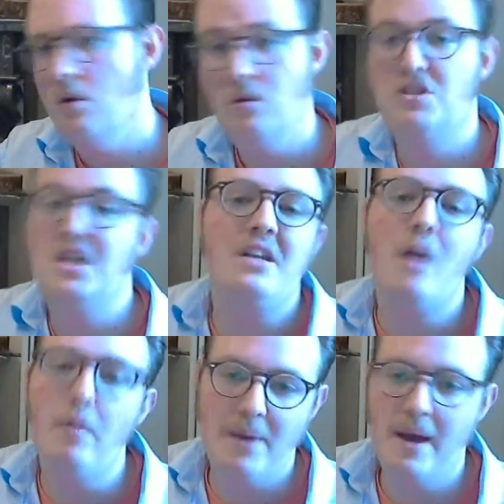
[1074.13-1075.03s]
Still
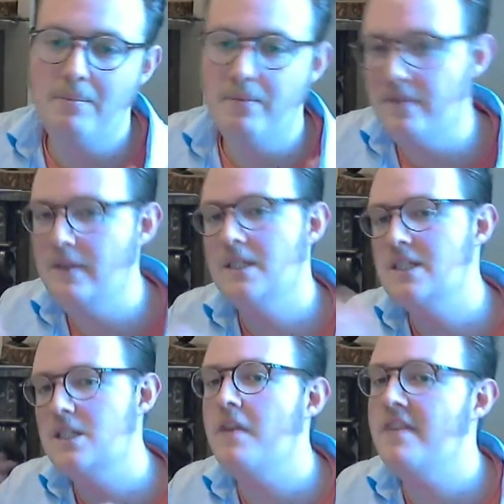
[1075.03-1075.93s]
not bad, but
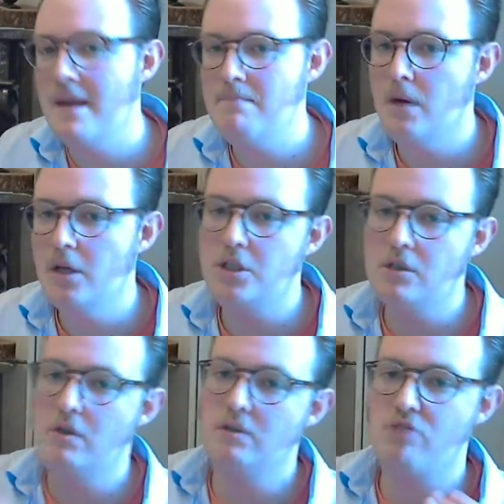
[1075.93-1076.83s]
it's not that much, you
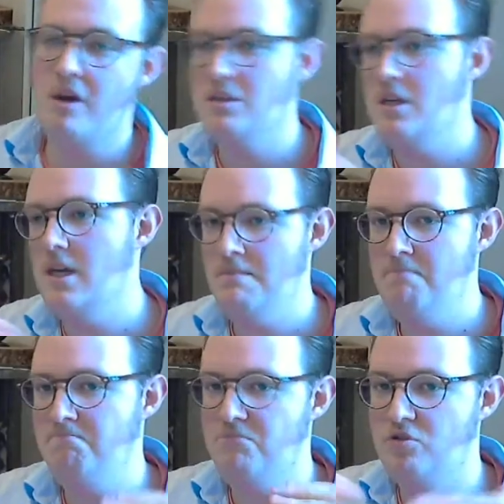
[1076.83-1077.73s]
know. I try to keep
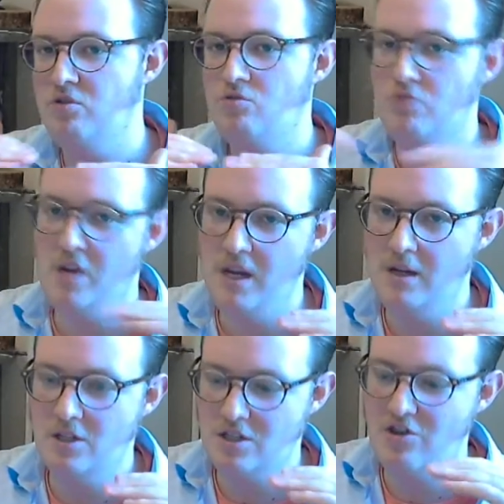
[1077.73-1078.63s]
it
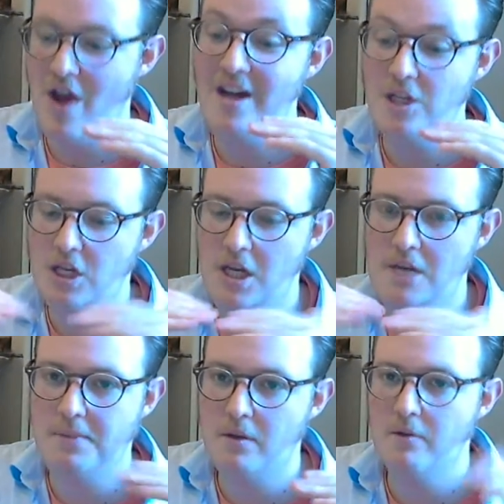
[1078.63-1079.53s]

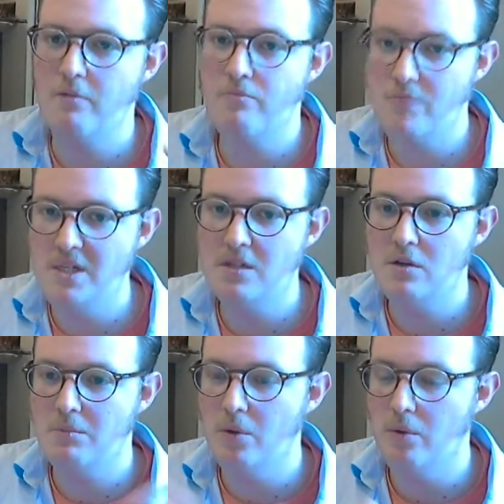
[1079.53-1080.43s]
on a
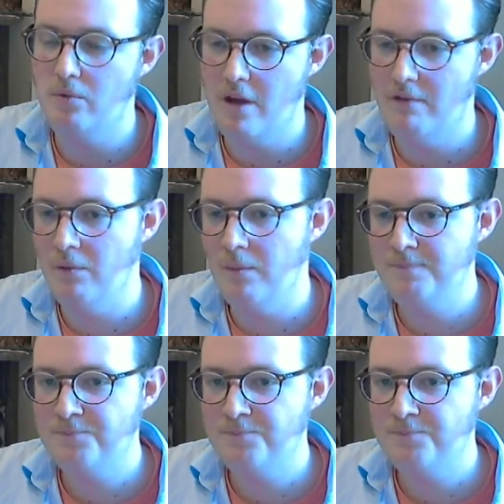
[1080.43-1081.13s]
reasonable level.